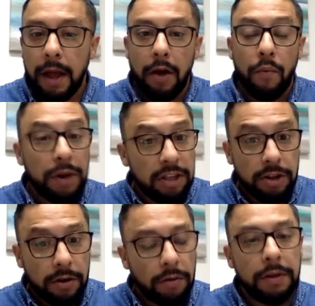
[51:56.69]

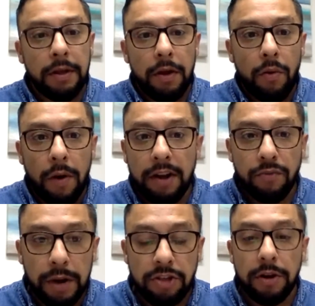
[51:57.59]
Regional. What is
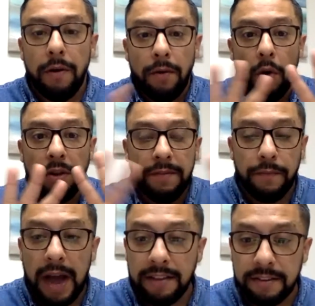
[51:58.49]
regional? Only
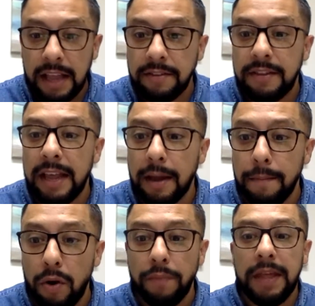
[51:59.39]
5 states they can
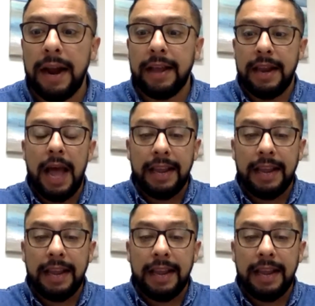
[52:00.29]
move that I cannot